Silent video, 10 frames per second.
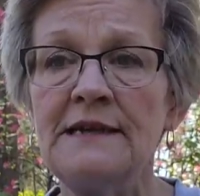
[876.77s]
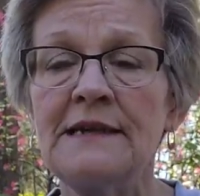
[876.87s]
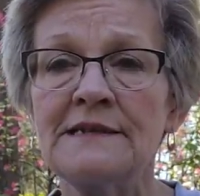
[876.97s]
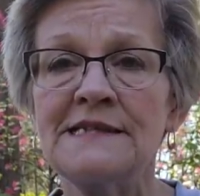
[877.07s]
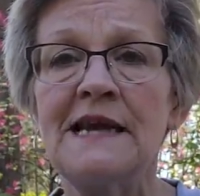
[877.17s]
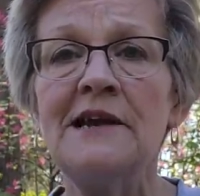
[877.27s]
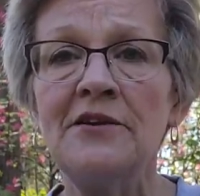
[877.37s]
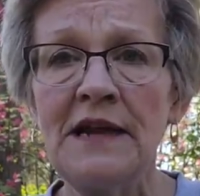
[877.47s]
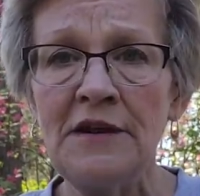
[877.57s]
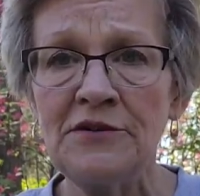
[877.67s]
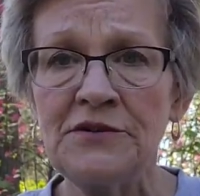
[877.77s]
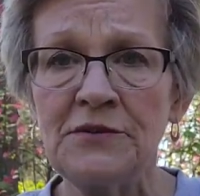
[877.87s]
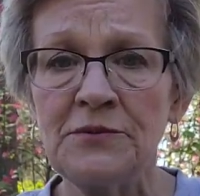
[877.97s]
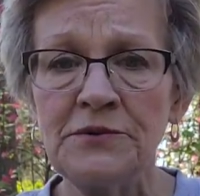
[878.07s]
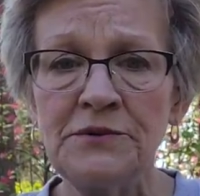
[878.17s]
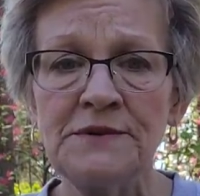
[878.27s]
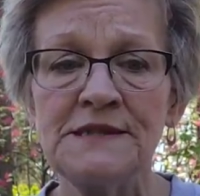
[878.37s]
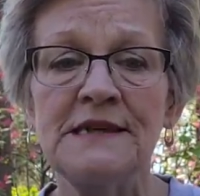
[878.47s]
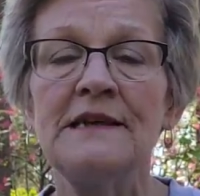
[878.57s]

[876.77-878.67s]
It gets the air down into the roots.